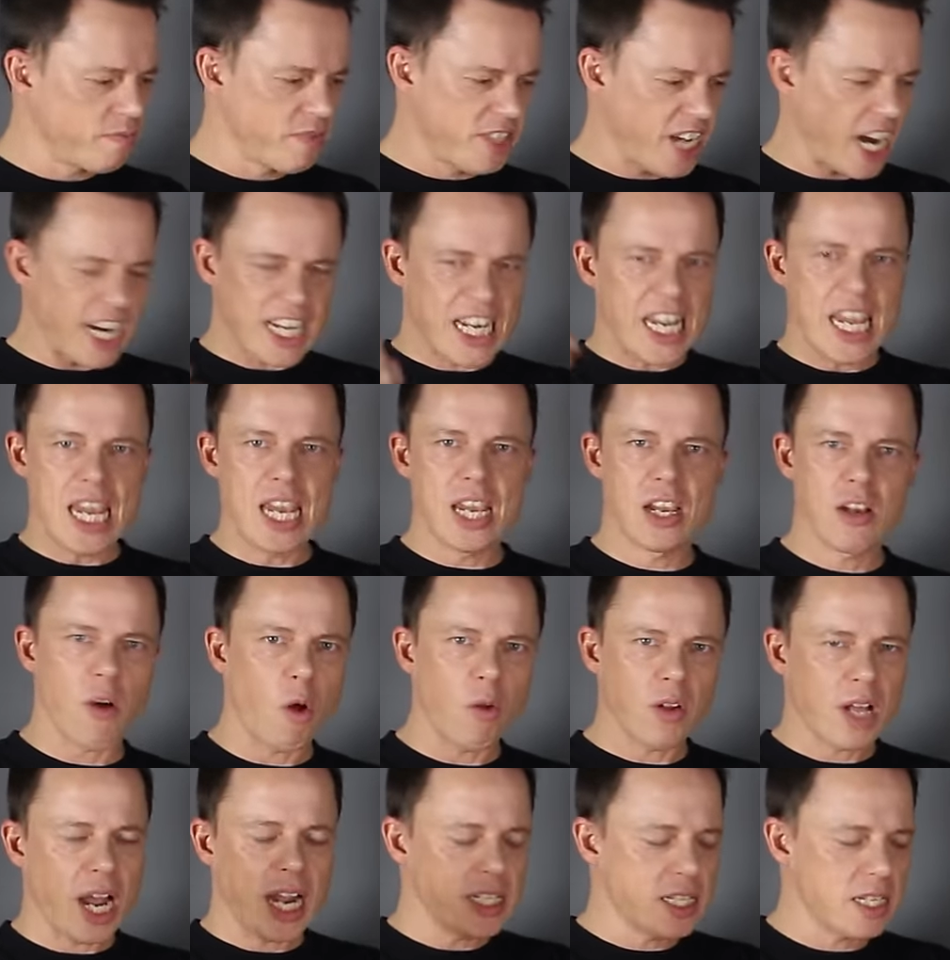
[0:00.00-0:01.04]
technique,
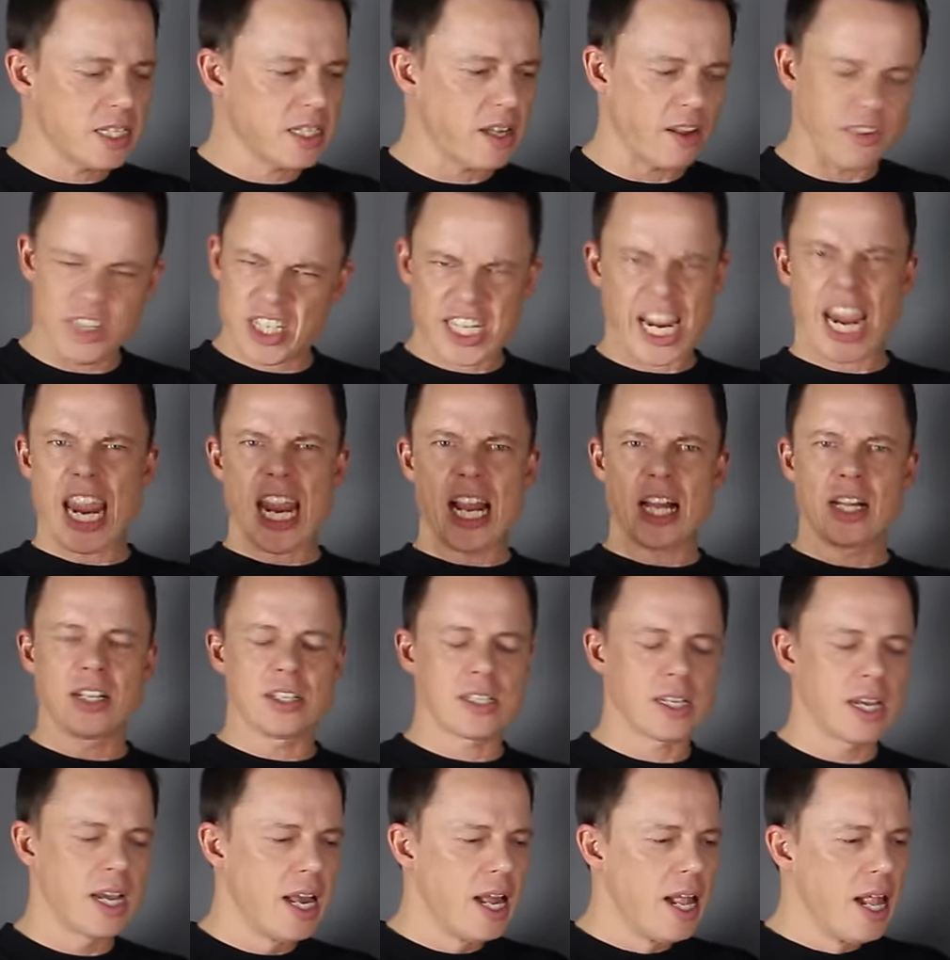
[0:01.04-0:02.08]
all kinds of stuff,
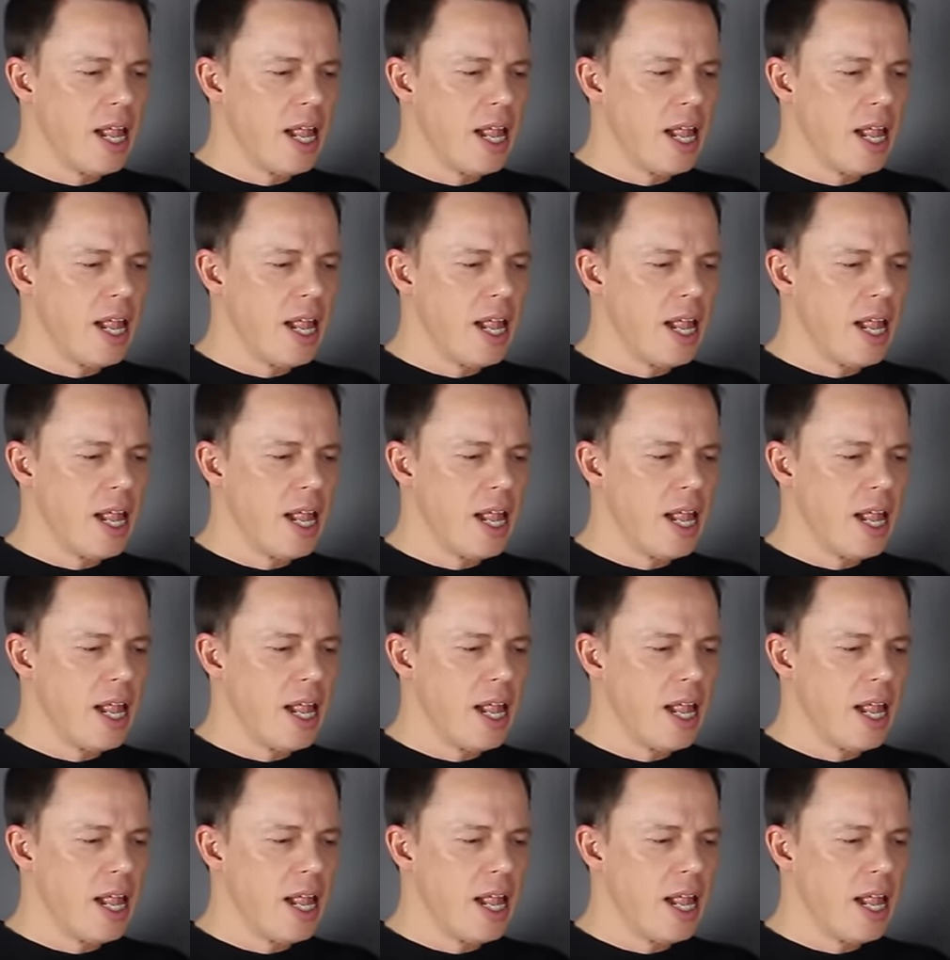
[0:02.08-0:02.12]
scales.